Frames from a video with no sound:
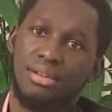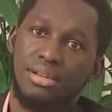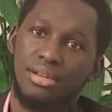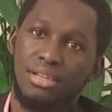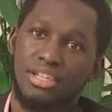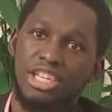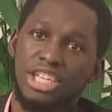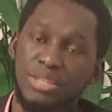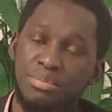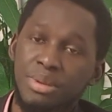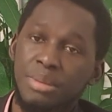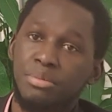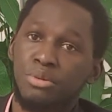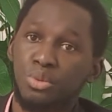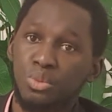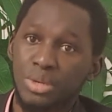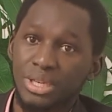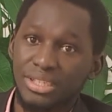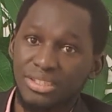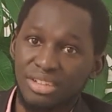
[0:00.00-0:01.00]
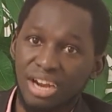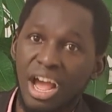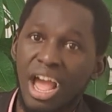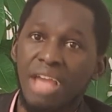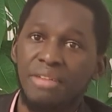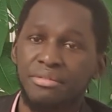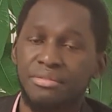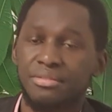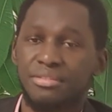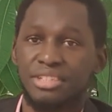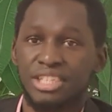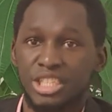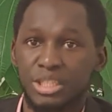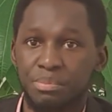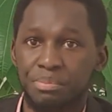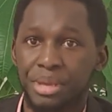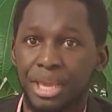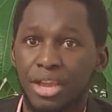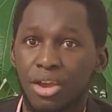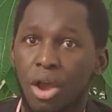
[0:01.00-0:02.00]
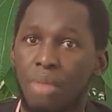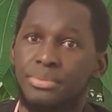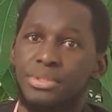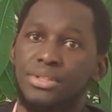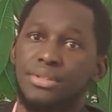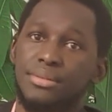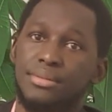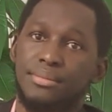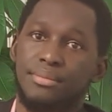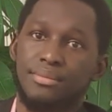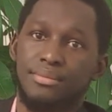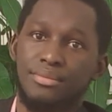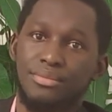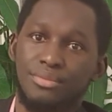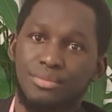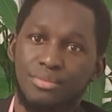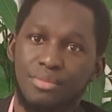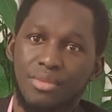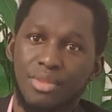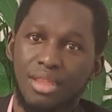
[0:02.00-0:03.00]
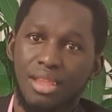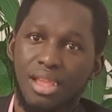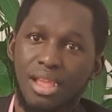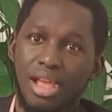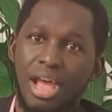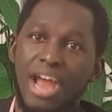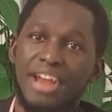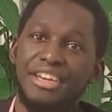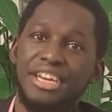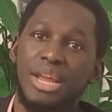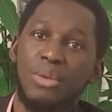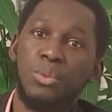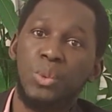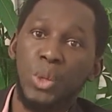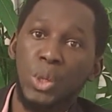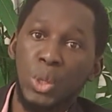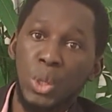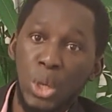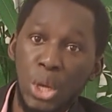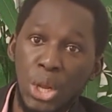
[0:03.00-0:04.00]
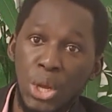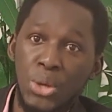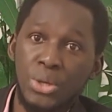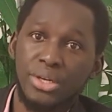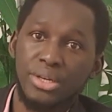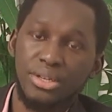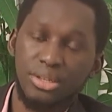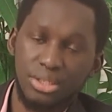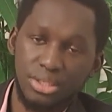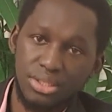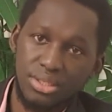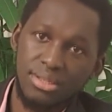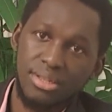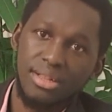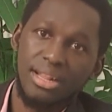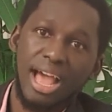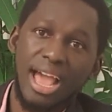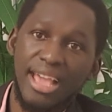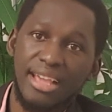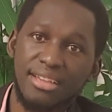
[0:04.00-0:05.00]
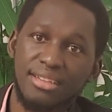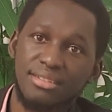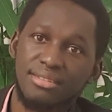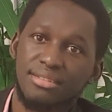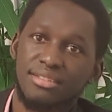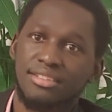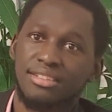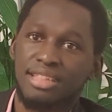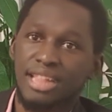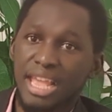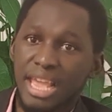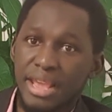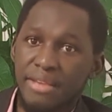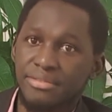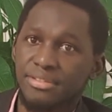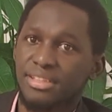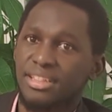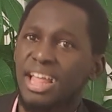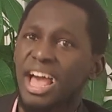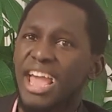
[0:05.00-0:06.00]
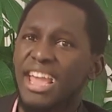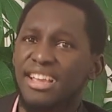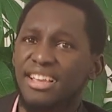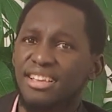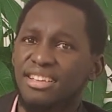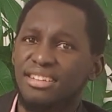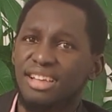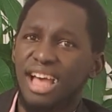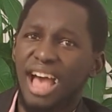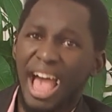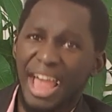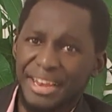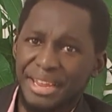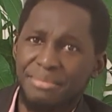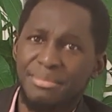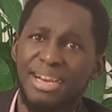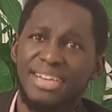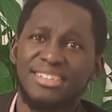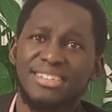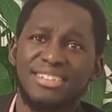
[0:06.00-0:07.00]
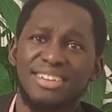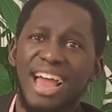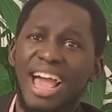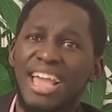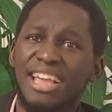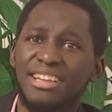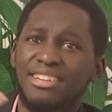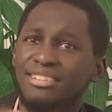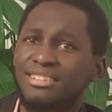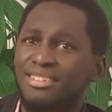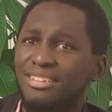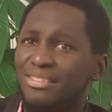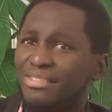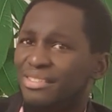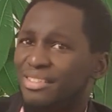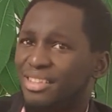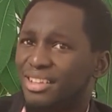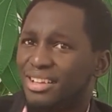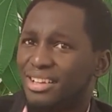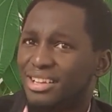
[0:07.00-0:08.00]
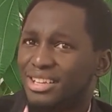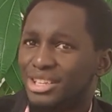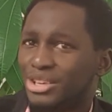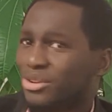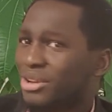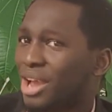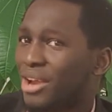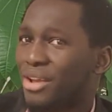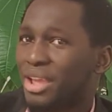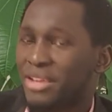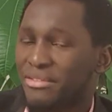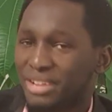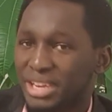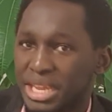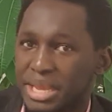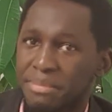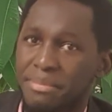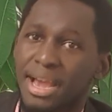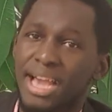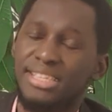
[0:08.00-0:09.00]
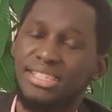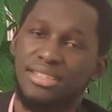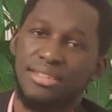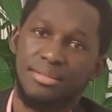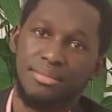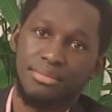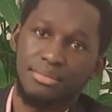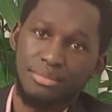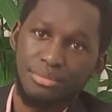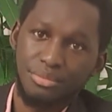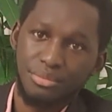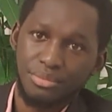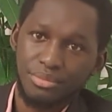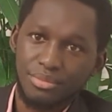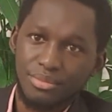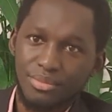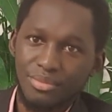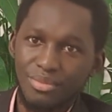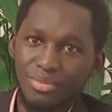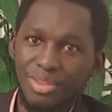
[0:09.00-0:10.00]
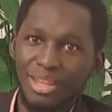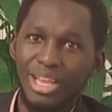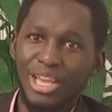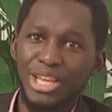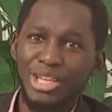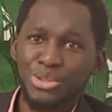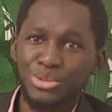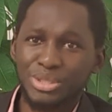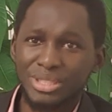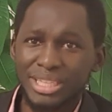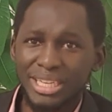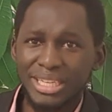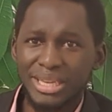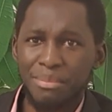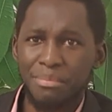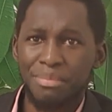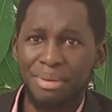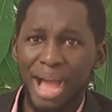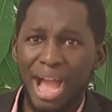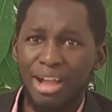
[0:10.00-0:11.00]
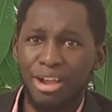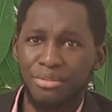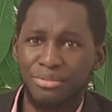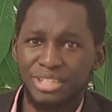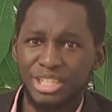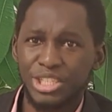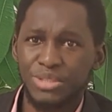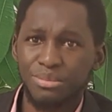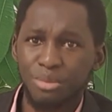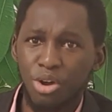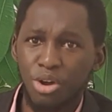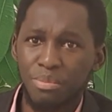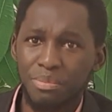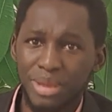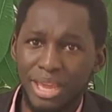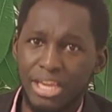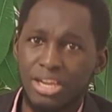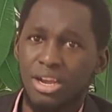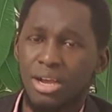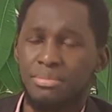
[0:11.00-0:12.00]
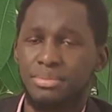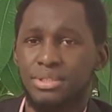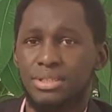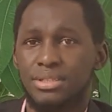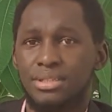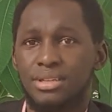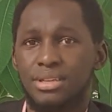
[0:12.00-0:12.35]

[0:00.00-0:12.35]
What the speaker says: these people will drive these pickups, and they will load us like slaves, like animals, like you cannot even imagine. You see the back of these small pickups,